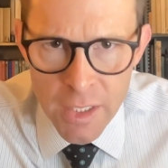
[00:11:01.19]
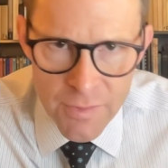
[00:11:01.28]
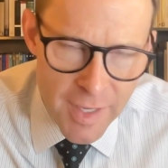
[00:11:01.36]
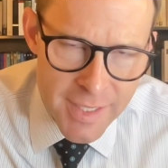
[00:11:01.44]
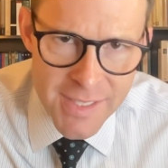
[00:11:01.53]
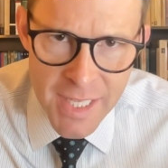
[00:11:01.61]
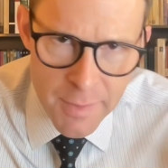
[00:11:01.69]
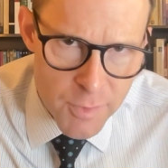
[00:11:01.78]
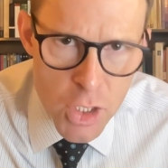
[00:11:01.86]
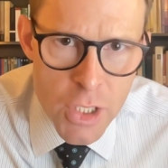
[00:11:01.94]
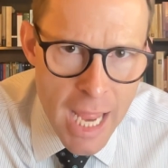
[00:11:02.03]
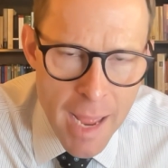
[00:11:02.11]
events that have
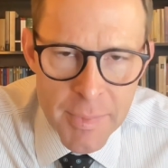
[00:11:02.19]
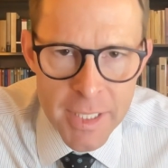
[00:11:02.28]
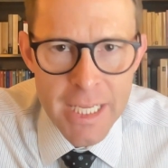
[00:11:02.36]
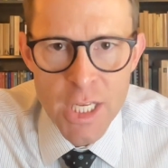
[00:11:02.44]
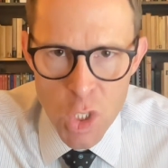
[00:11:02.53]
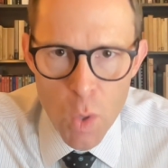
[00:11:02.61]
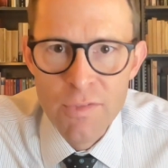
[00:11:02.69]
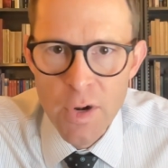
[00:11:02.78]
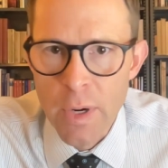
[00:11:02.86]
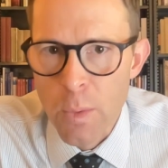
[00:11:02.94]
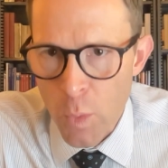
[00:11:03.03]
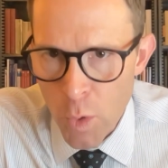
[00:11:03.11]
just happened in your
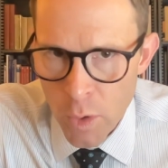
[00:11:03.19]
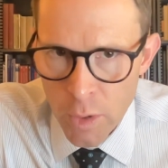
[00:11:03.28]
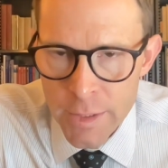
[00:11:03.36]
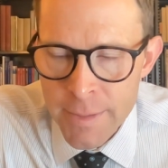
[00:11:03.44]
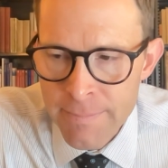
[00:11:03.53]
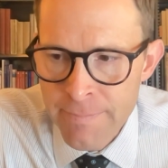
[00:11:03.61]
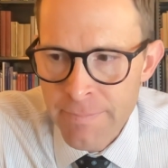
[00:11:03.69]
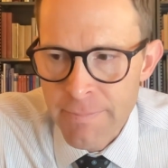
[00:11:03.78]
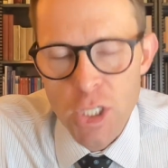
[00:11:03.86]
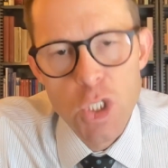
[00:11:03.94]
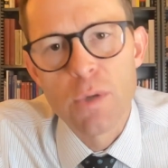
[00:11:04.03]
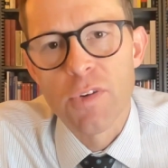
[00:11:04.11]
very world,
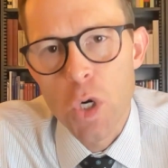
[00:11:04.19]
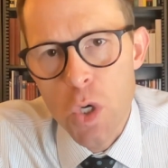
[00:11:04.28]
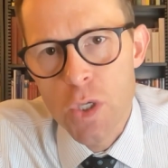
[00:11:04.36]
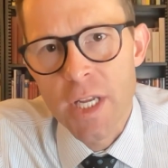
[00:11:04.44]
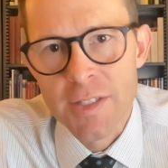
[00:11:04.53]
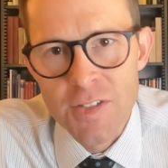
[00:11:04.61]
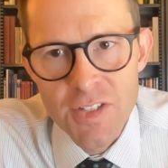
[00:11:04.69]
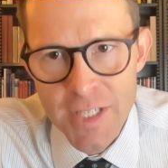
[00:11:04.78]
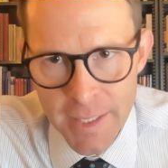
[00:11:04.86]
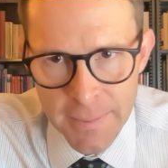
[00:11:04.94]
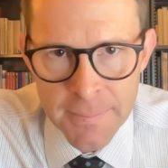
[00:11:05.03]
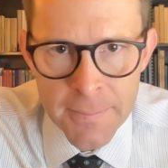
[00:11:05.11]
that you have heard and
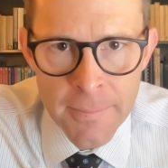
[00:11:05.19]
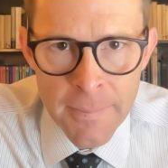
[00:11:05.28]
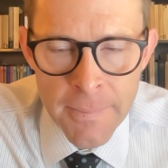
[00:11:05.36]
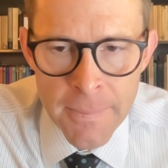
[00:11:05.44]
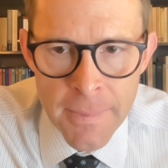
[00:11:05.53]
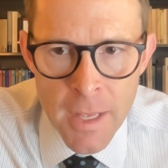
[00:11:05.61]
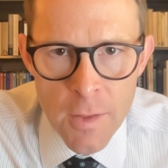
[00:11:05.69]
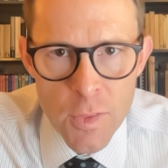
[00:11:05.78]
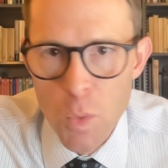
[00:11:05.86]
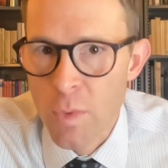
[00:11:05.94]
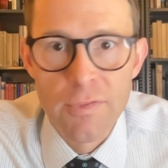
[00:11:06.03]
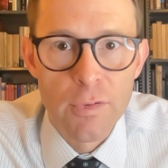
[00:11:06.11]
seen,
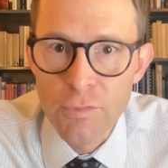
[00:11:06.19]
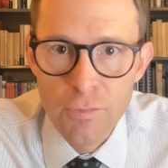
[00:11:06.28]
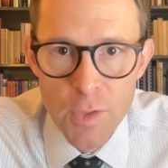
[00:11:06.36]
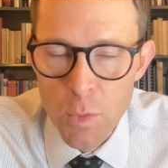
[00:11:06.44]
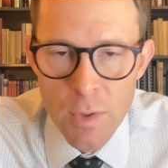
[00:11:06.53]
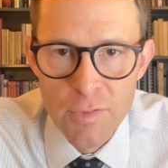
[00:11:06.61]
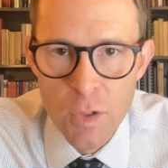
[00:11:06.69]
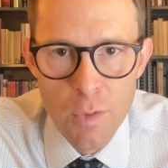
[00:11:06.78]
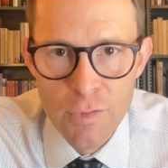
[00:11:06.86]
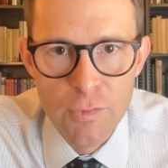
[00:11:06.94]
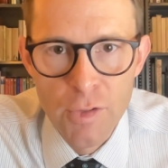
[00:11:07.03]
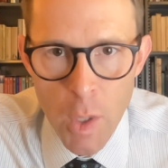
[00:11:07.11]
the river
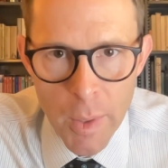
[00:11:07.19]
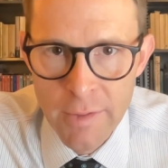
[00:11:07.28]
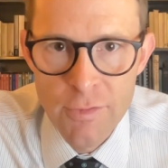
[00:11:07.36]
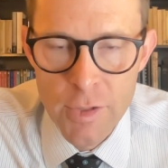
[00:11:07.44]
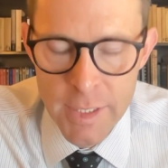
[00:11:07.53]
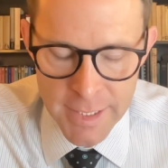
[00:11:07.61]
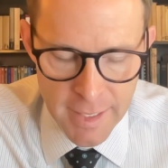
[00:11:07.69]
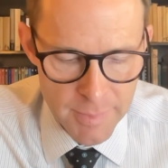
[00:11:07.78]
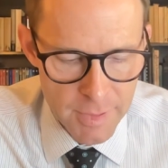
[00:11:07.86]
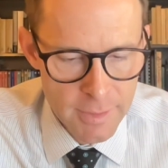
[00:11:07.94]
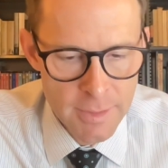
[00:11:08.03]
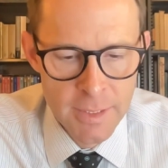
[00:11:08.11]
overflowing, for
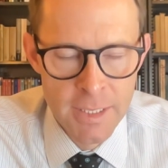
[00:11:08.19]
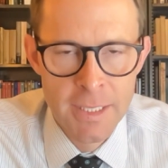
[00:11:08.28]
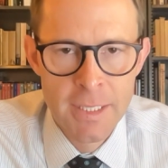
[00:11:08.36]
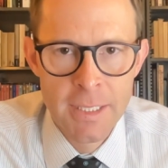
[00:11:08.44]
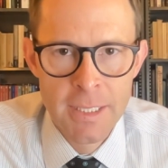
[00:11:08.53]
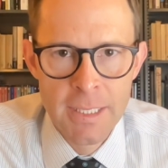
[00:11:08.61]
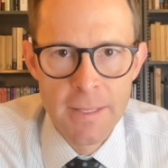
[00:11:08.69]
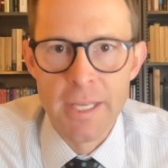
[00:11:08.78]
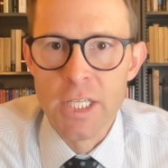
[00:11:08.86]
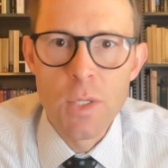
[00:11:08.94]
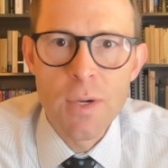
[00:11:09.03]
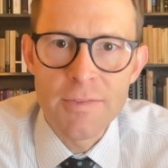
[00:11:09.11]
example, then
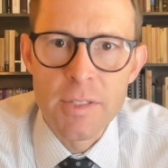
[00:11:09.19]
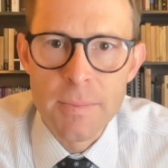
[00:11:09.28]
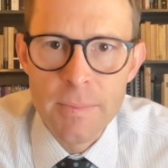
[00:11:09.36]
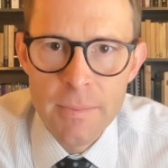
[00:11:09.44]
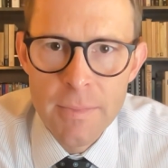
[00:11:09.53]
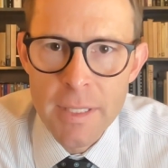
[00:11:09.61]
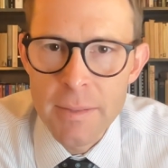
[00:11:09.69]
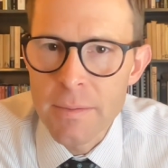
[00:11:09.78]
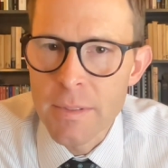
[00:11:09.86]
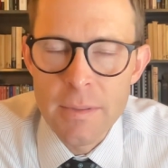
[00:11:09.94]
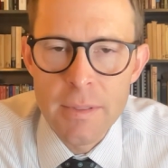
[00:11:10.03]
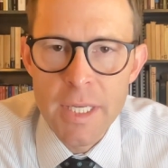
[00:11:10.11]
you have to,
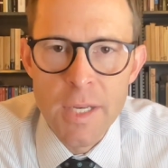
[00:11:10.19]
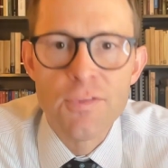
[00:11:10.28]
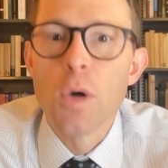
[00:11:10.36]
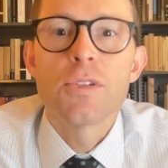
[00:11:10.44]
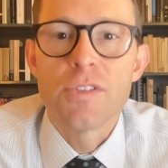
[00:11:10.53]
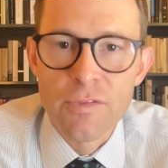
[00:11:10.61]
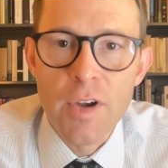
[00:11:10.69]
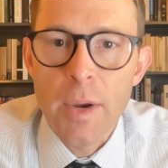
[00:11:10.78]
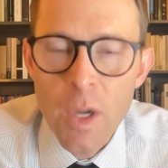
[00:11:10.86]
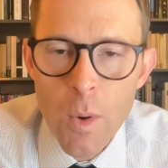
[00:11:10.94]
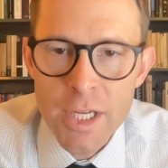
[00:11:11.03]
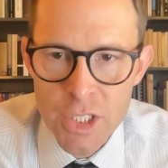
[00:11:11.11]
it invokes the very
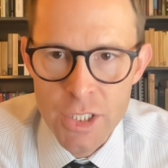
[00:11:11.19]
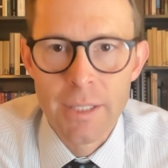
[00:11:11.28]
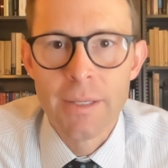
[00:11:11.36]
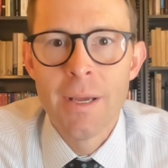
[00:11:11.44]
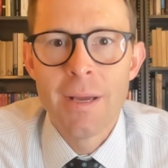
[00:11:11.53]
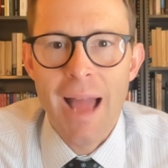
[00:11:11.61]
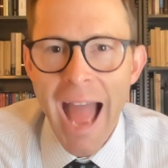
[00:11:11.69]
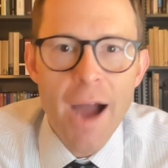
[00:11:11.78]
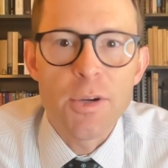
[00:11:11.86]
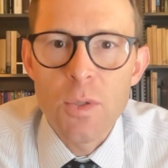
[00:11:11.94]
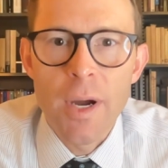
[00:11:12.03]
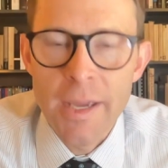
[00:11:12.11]
question, how
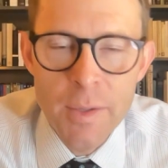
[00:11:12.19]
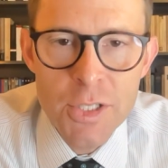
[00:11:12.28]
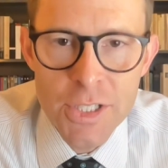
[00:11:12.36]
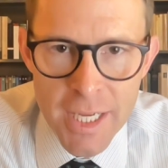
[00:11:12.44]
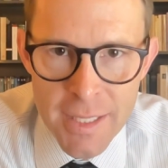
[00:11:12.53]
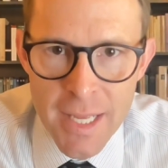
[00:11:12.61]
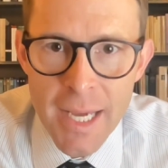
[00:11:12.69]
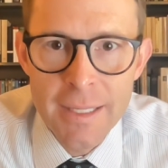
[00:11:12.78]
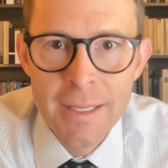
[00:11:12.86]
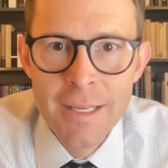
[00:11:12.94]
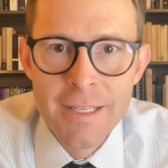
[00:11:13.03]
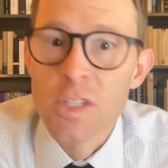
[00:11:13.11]
do I understand that?
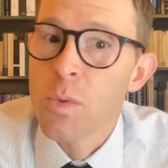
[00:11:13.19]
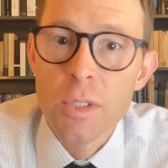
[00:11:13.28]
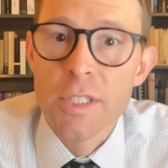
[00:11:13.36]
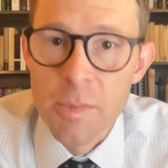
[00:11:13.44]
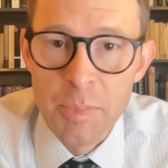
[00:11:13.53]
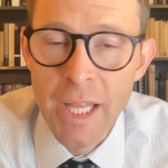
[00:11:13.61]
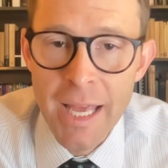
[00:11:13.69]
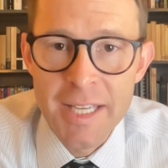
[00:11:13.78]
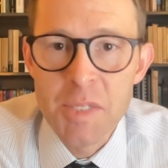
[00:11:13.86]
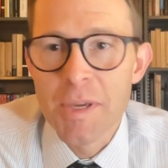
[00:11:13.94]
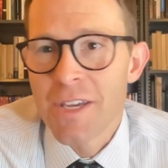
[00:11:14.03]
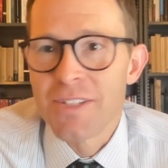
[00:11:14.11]
In the world of the play,
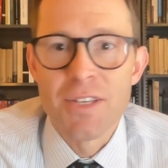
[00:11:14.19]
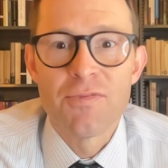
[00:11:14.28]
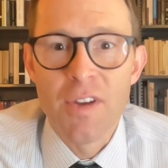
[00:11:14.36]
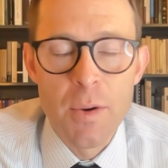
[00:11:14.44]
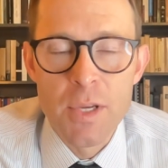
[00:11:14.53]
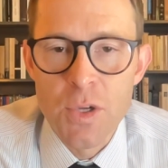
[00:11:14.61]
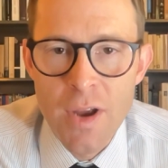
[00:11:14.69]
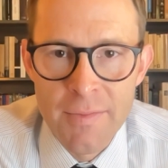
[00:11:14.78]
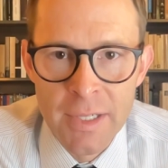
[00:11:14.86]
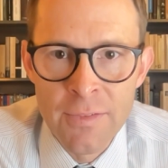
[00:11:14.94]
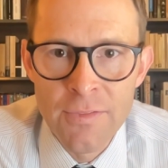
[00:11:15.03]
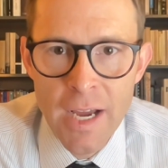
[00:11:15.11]
it's because these fairies are
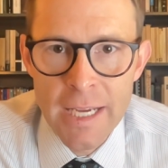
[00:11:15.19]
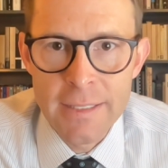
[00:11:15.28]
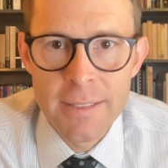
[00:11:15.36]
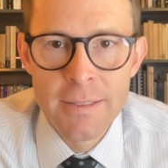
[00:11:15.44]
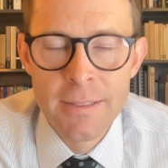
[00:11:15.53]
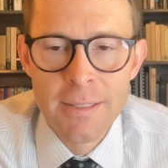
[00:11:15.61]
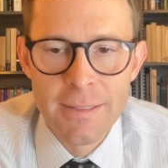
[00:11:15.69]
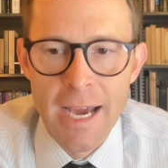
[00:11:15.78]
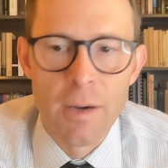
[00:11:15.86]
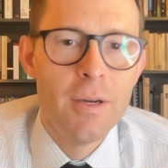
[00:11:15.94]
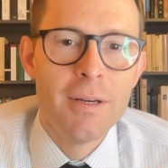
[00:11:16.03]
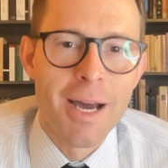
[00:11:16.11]
having a fight.
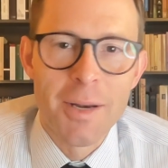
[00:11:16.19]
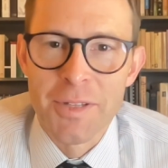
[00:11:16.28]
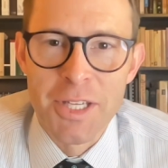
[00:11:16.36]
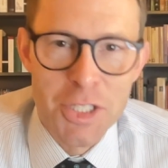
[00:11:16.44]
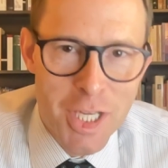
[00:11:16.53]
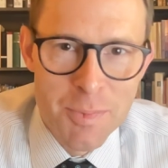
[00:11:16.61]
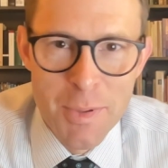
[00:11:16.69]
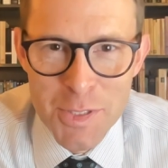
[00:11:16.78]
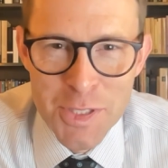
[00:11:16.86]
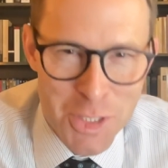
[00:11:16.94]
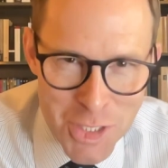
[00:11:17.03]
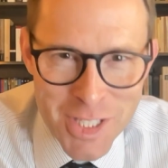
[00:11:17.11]
Now, I don't think Shakespeare is
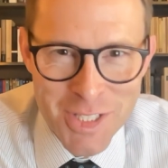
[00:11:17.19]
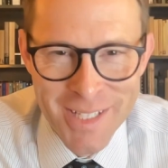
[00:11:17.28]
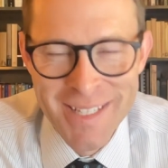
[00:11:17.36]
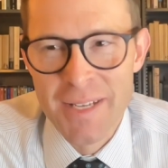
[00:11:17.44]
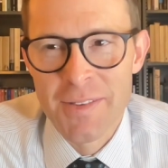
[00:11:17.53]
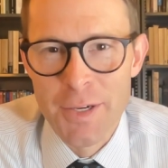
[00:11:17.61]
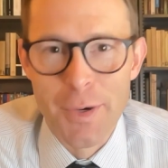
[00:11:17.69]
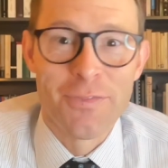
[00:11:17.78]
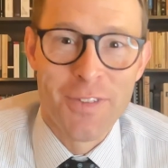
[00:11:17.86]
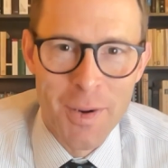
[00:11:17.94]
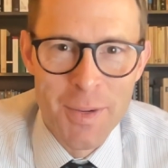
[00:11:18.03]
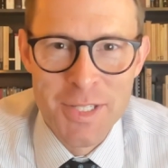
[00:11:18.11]
suggesting that there are
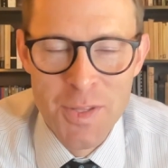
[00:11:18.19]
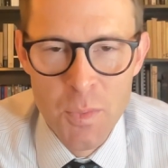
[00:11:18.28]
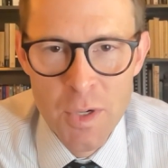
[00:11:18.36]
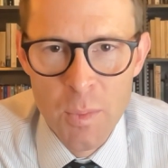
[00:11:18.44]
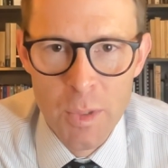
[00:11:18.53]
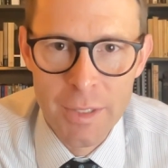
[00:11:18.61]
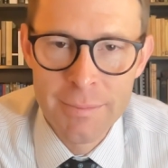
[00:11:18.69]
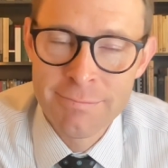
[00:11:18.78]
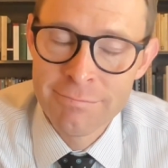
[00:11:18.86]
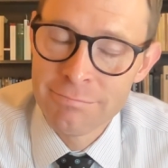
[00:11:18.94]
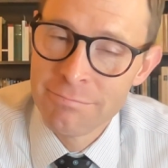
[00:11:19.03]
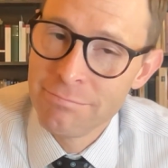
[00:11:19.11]
fairies in the real world.
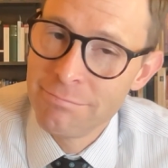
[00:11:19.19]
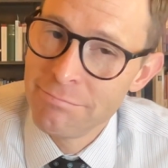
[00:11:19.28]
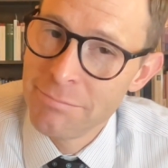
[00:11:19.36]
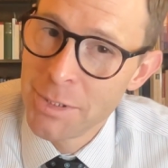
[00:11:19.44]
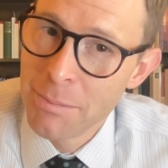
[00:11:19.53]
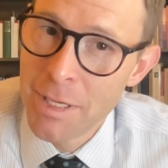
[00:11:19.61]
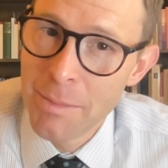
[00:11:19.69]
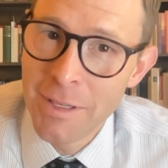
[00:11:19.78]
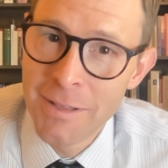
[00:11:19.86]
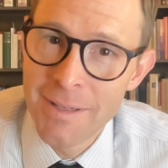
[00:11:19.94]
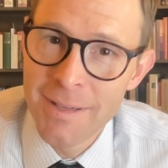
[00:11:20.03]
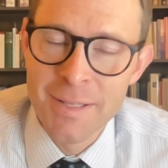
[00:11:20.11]
Maybe
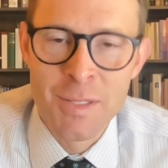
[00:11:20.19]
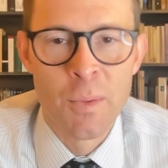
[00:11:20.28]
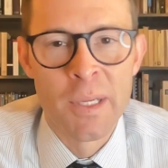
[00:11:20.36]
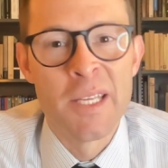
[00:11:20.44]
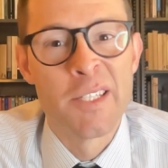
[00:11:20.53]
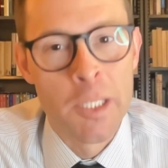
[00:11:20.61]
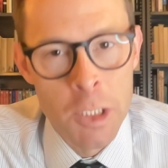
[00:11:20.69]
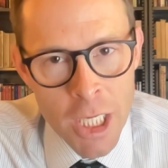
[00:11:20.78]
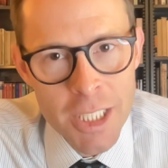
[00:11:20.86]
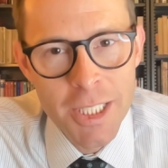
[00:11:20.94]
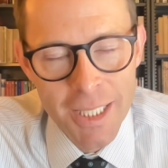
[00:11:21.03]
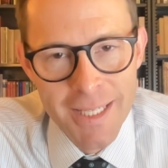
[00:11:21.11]
he is. What he's
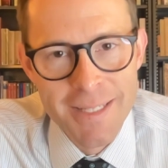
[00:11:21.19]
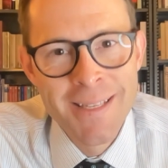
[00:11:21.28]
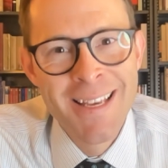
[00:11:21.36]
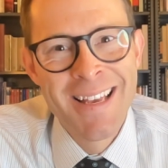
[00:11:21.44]
suggesting is